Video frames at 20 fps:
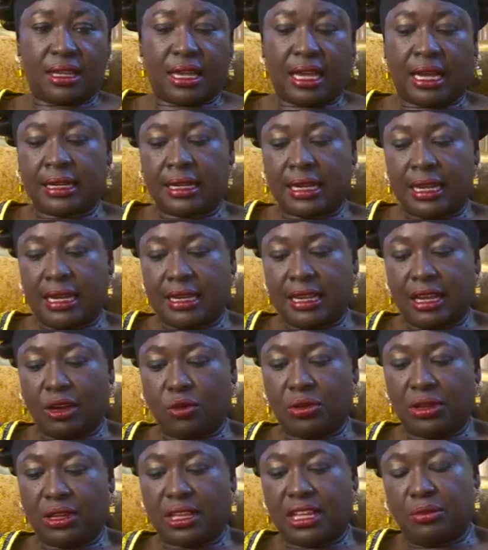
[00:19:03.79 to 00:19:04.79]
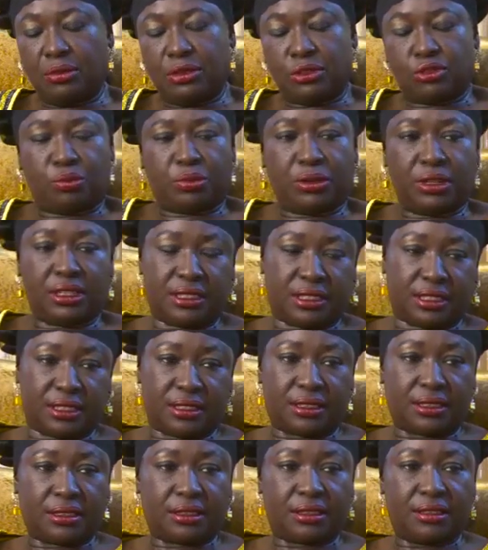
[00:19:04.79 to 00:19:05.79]
And now that we came into
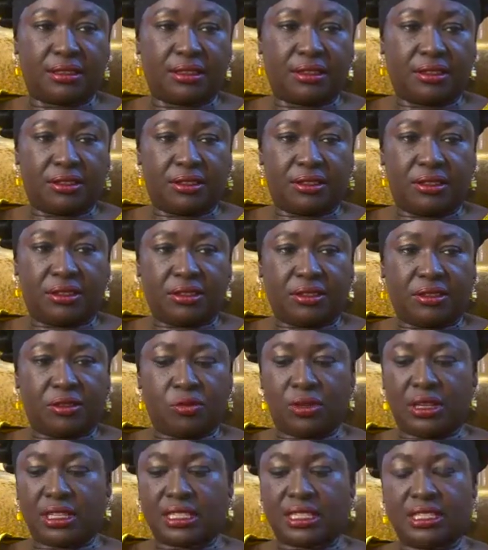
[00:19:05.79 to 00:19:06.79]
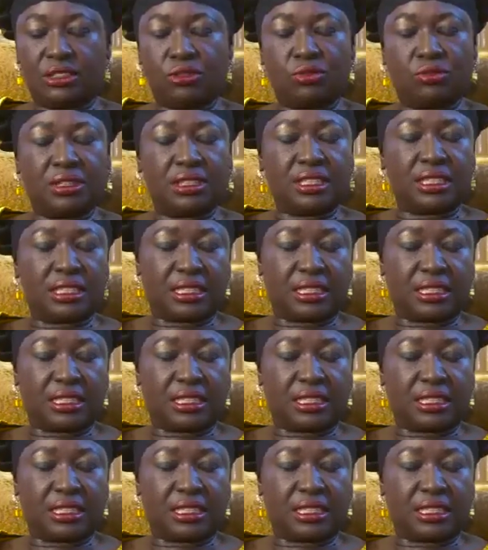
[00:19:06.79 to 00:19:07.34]
politics, we're still doing the